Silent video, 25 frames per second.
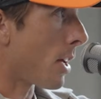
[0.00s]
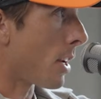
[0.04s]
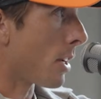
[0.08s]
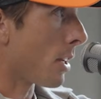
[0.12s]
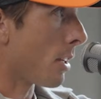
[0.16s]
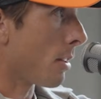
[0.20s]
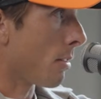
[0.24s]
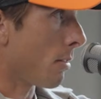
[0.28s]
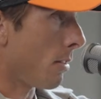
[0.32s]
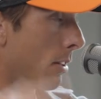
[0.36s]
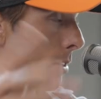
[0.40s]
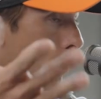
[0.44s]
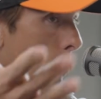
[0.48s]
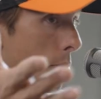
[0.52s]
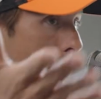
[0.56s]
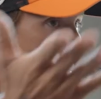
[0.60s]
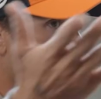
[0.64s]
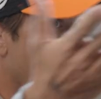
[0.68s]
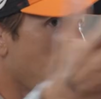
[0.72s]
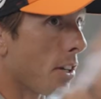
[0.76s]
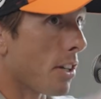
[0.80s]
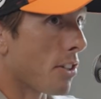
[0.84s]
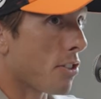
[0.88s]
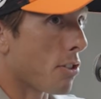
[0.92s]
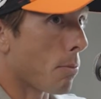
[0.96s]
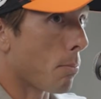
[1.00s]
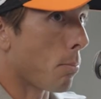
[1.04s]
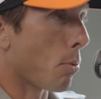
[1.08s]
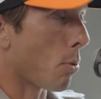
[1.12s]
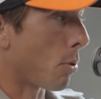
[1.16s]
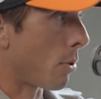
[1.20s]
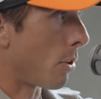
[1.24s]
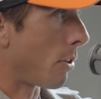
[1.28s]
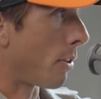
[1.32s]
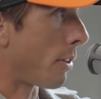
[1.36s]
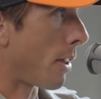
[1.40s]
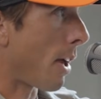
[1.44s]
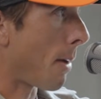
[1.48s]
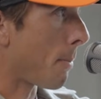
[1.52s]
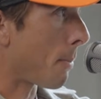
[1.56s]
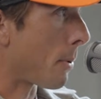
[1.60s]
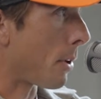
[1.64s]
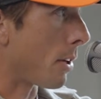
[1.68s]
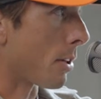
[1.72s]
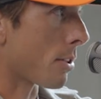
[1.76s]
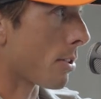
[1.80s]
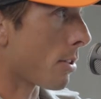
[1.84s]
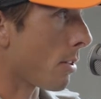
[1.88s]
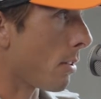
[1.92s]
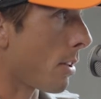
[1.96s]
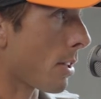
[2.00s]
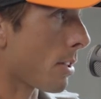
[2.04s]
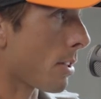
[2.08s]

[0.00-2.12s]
and then he was going to need support during that period.